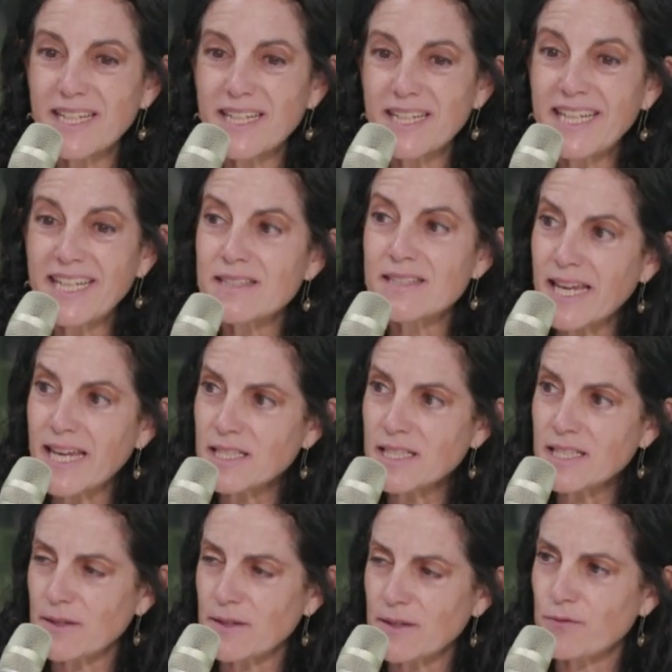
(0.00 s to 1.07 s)

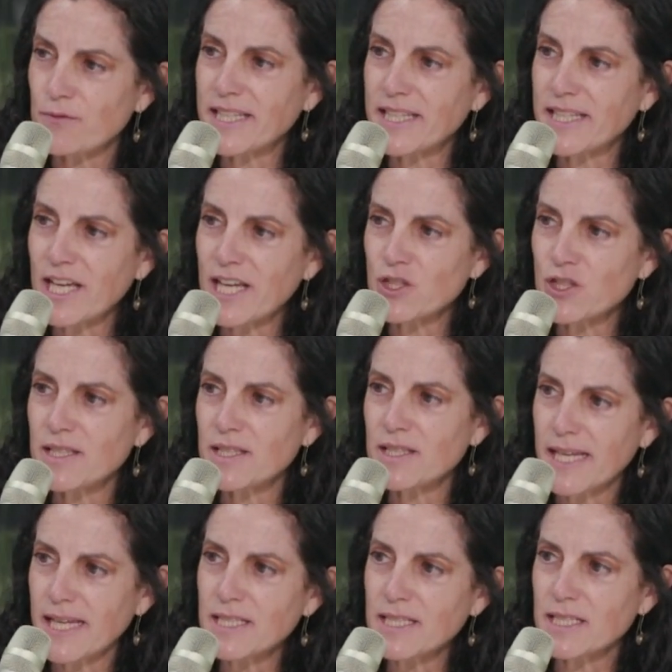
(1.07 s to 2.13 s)
incentives, financial
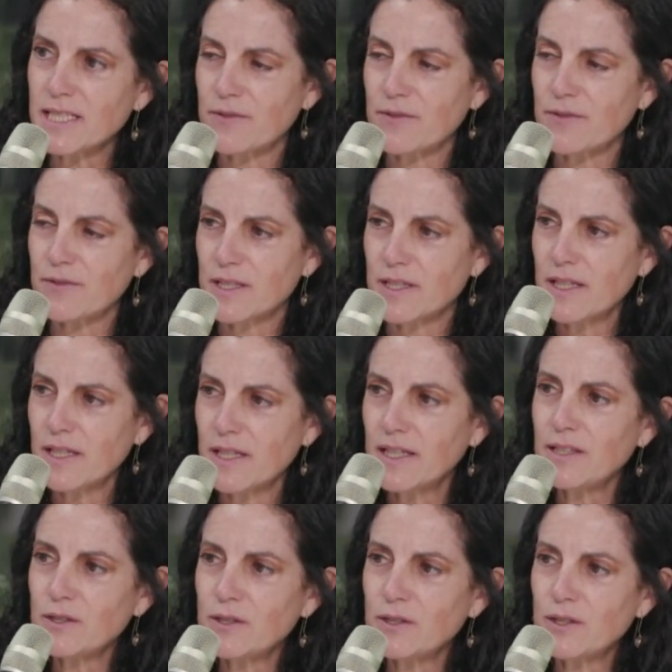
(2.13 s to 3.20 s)
incentives,
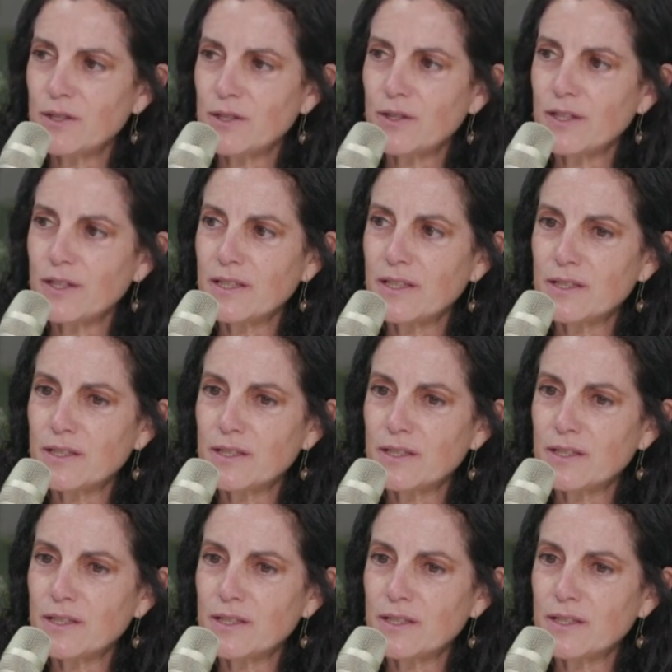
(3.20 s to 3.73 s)
in the